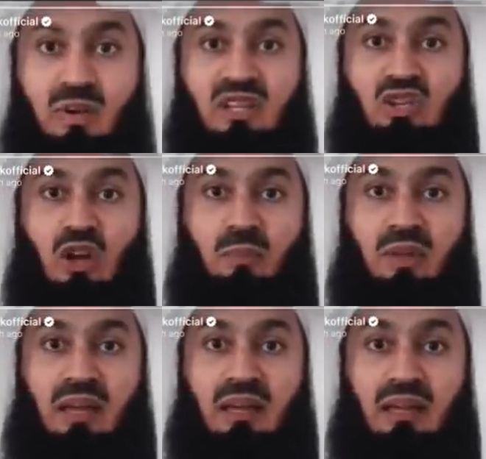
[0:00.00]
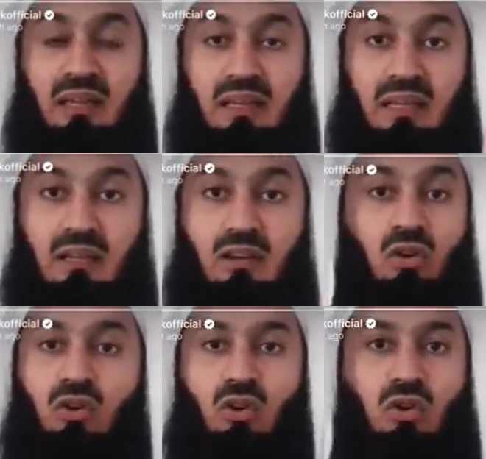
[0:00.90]
Can I talk? You, I think you
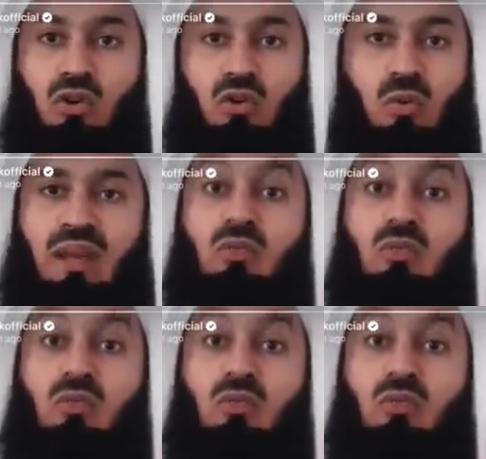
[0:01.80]
had enough time to